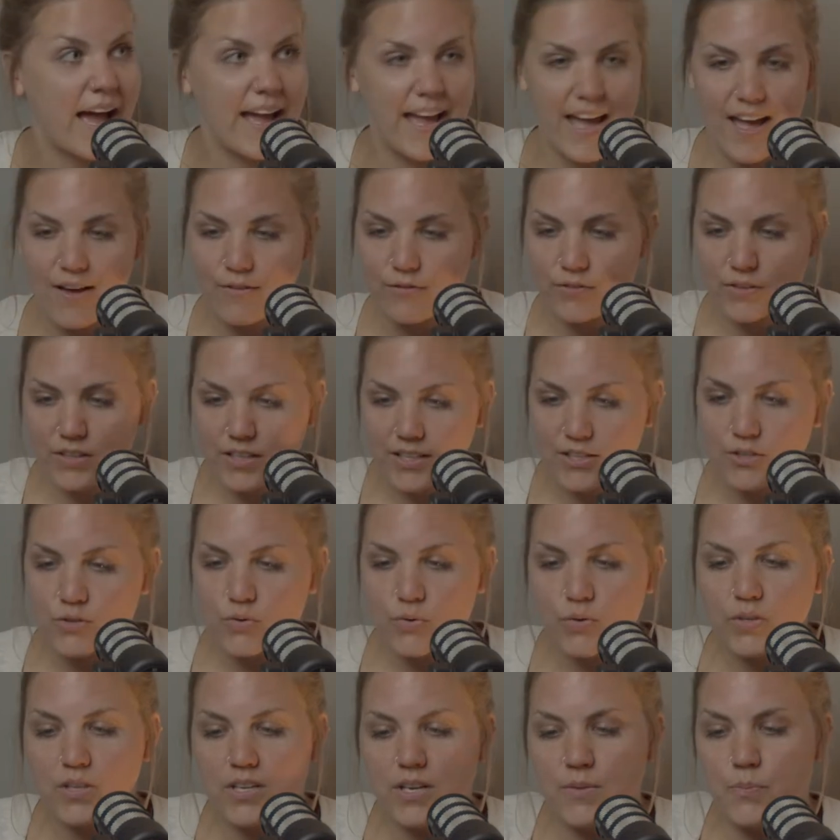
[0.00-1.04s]
I have
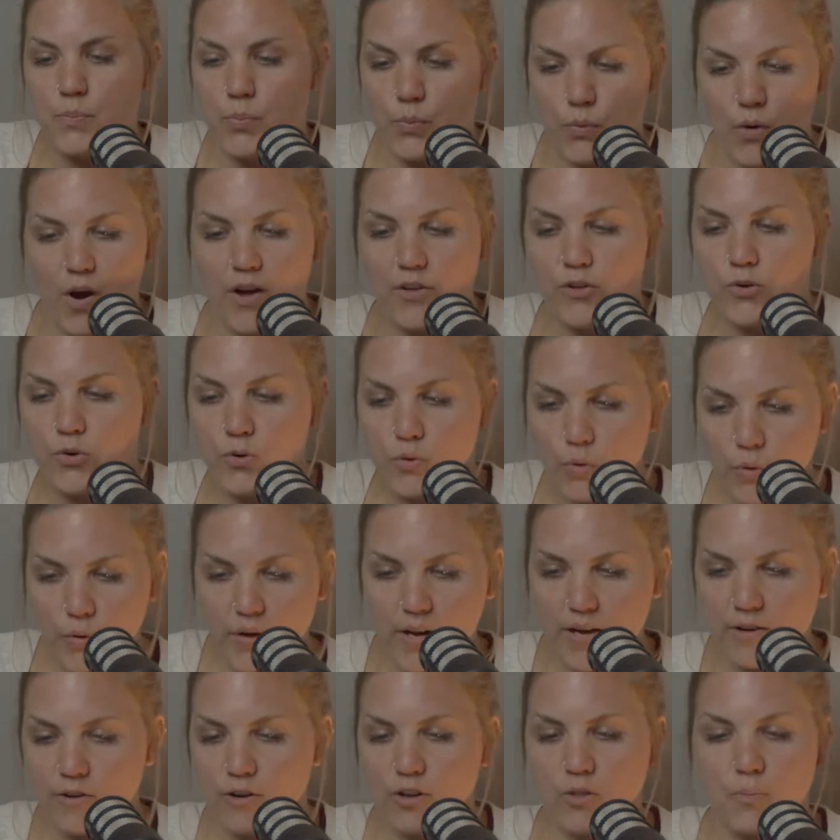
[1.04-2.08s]
literally brought you
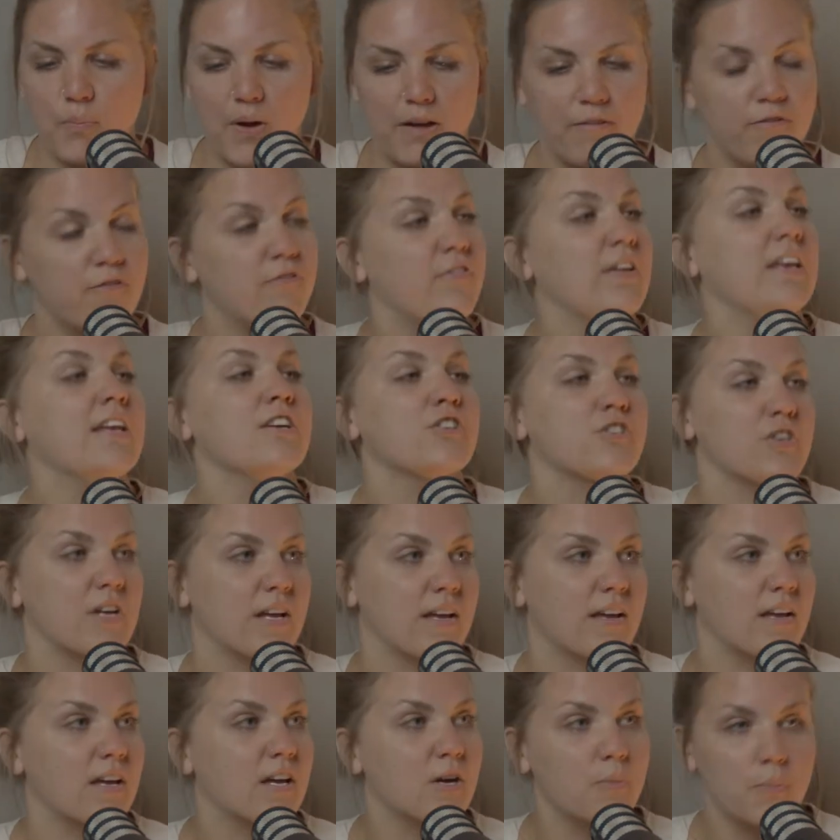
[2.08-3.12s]
glory on earth by
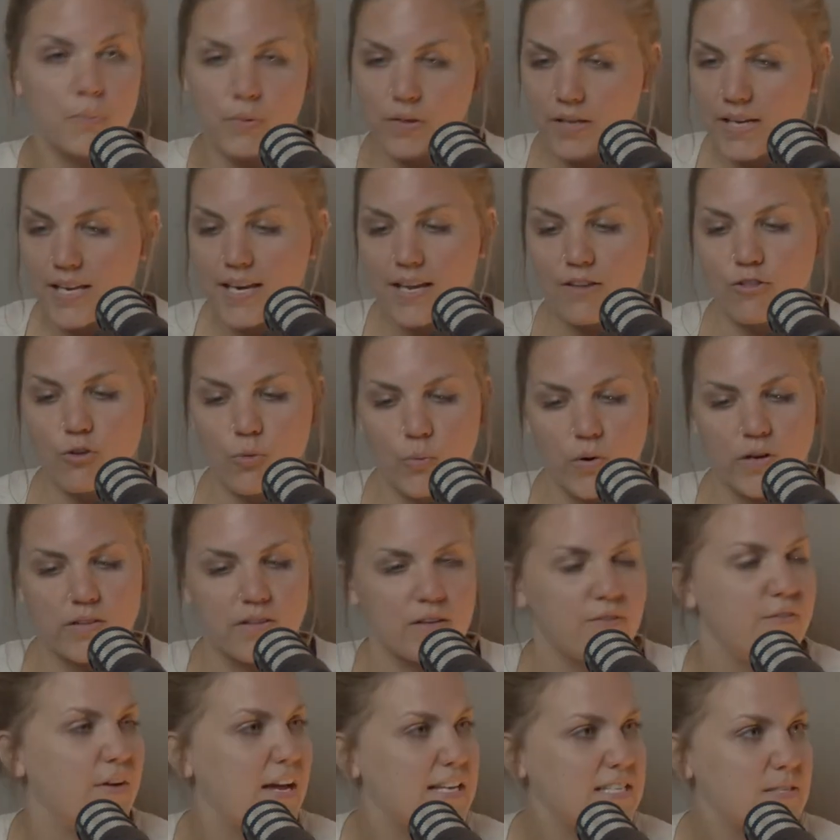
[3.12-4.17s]
finishing, completing the work
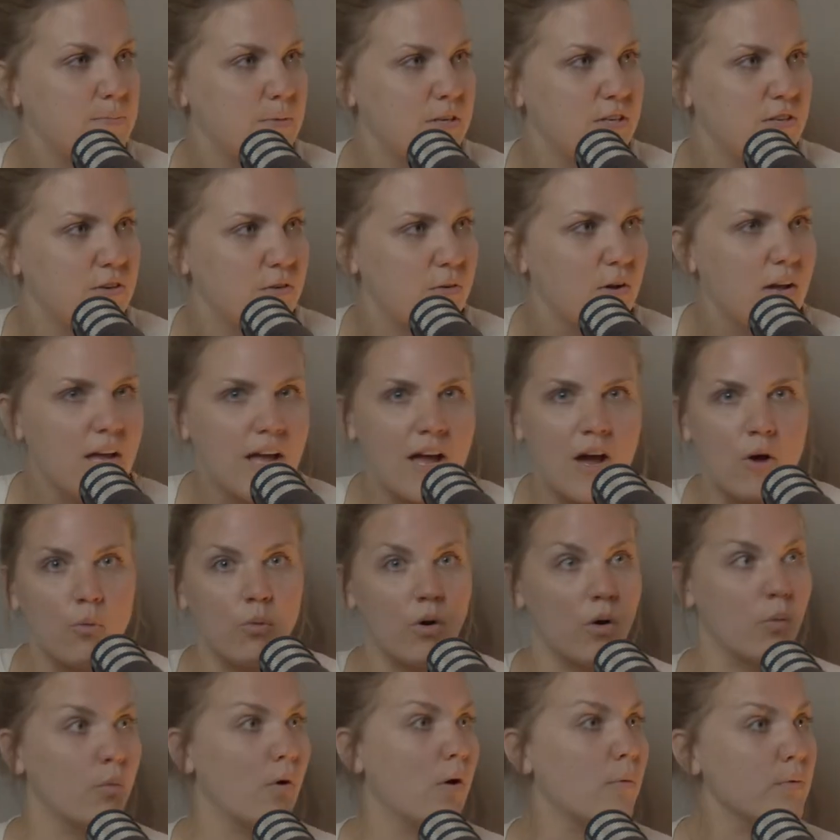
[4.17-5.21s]
that you've asked me to do. Yeah.
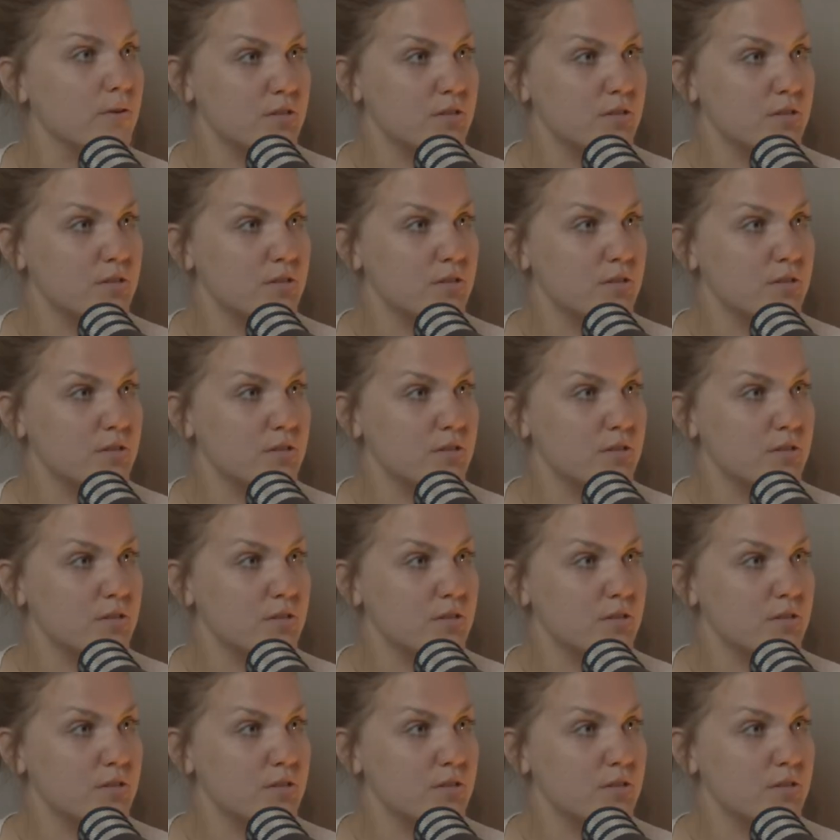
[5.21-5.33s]
Well, what